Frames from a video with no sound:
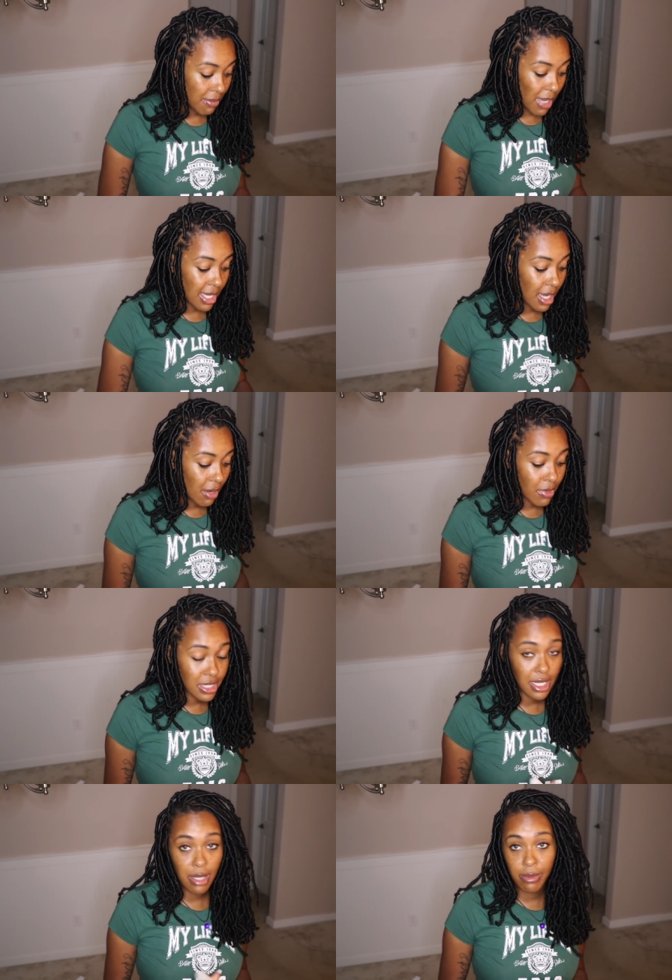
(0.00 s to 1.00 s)
Might not
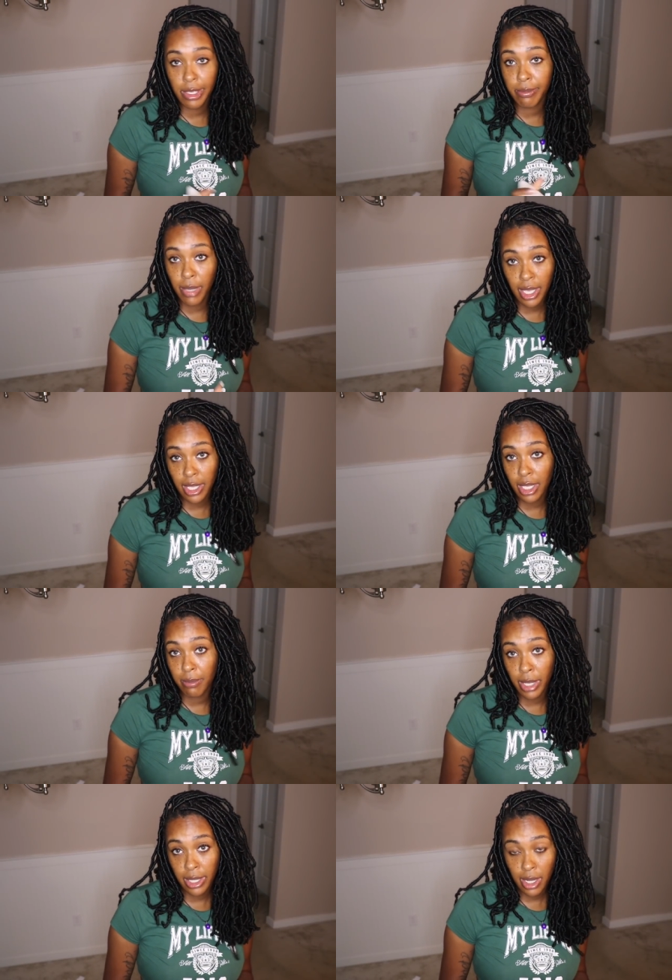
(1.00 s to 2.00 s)
resonate, it might
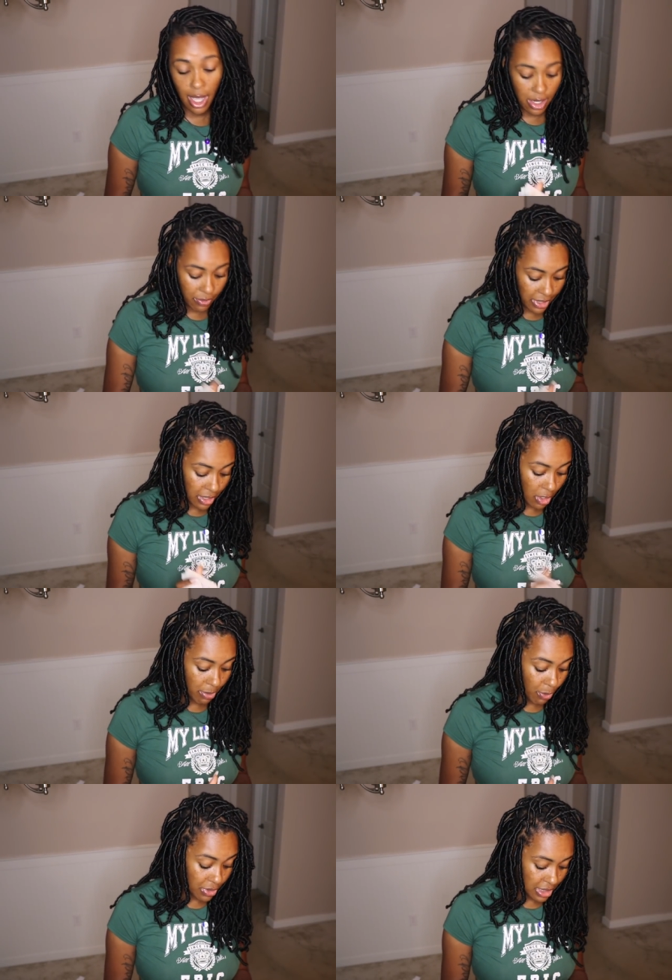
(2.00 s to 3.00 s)
not, I don't really know,
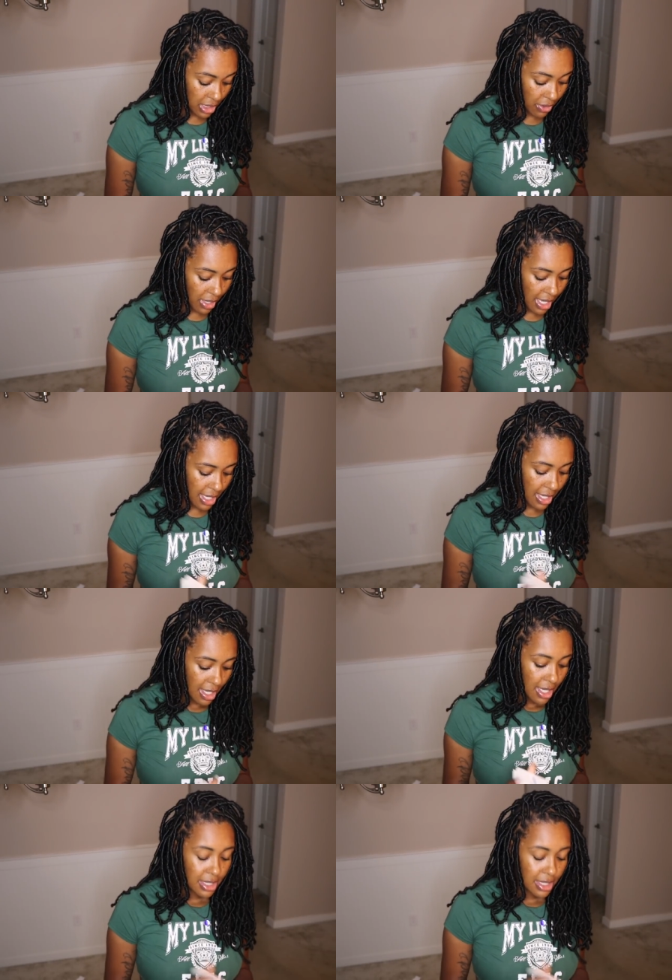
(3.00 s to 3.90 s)
but we'll see, okay?